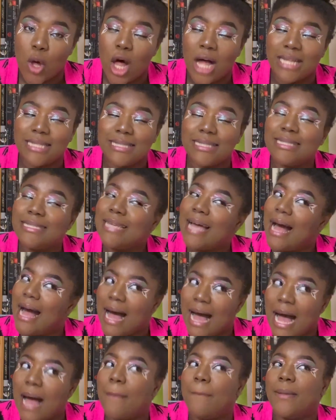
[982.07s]
on
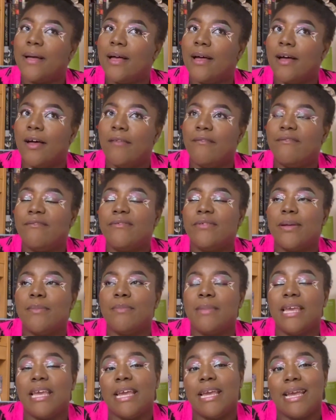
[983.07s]
top of
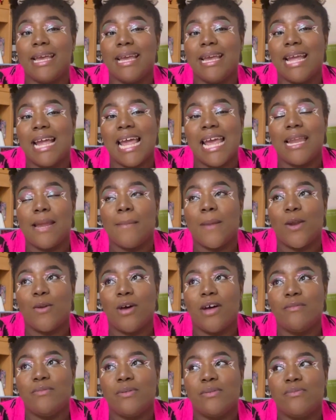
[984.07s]
me in the middle
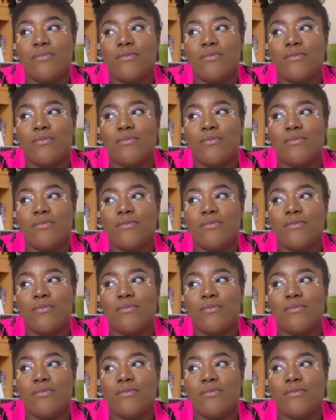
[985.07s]
of